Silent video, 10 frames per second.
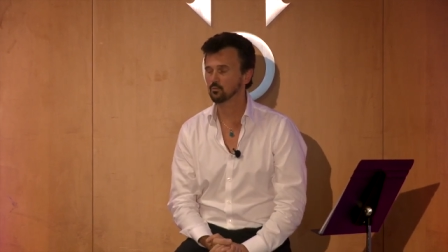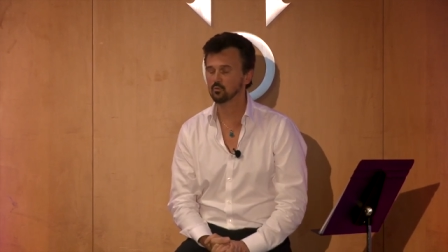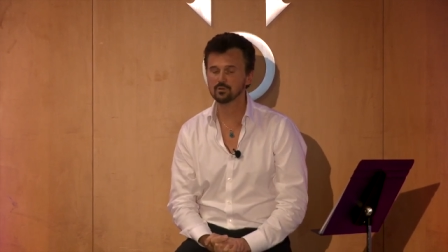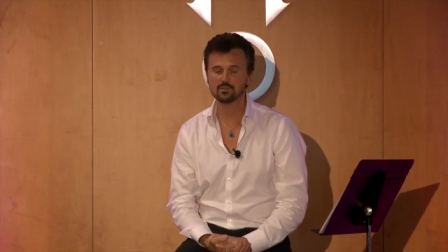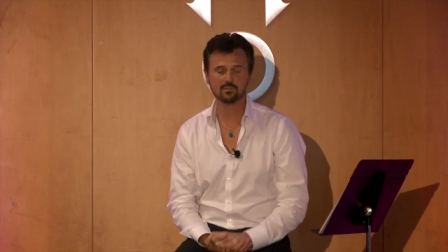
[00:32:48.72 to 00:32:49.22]

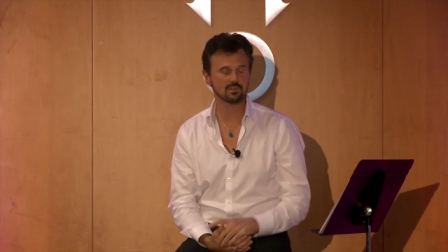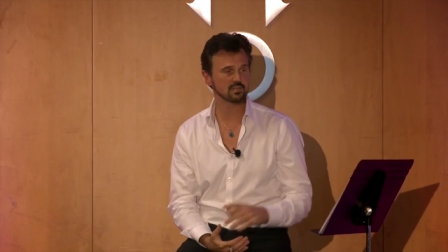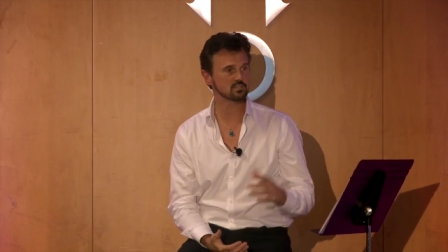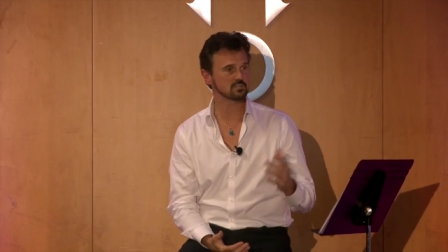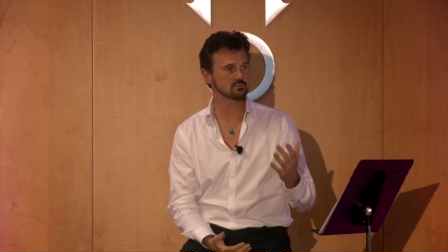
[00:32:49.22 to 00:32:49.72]
one of the
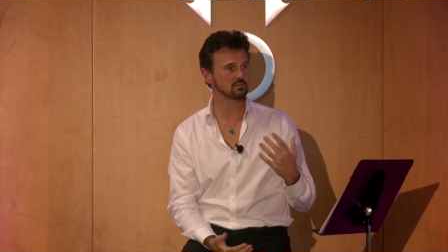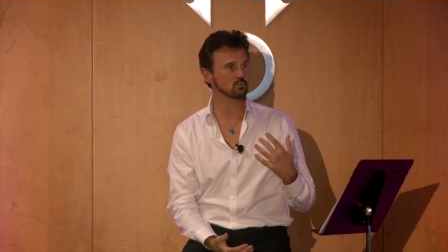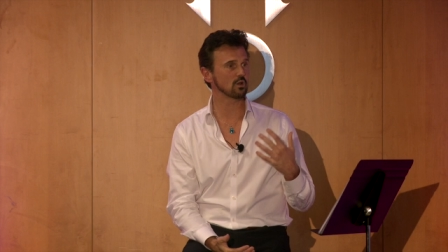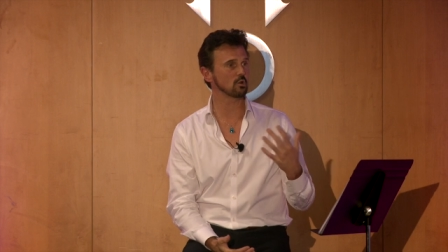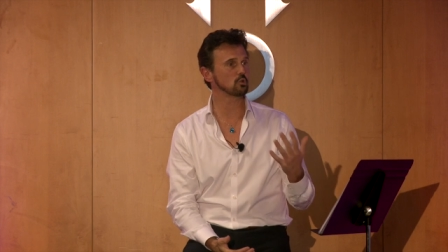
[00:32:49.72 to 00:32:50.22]
things you
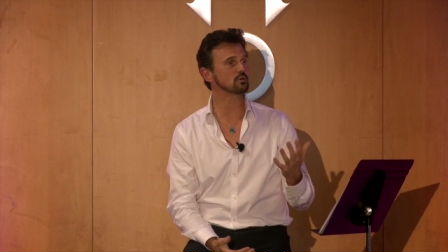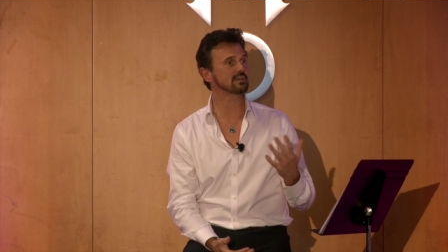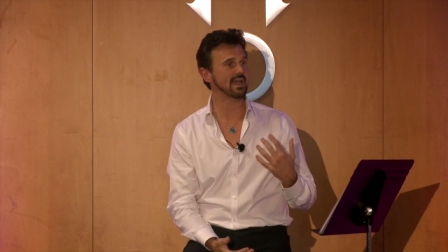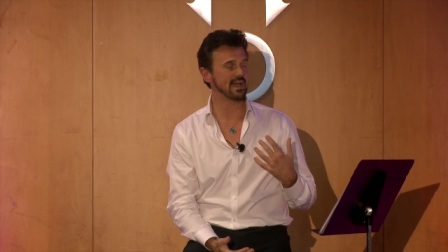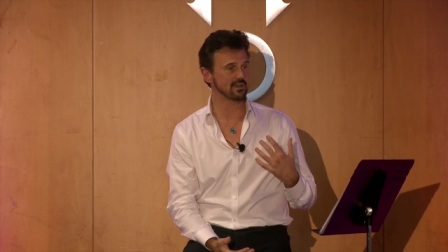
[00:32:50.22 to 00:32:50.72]
want to
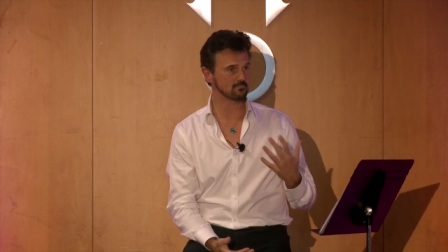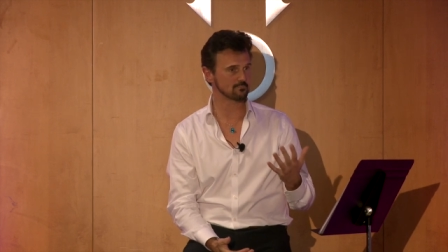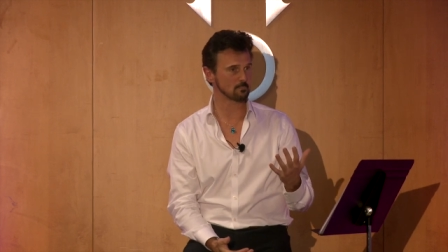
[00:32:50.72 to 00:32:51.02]
look at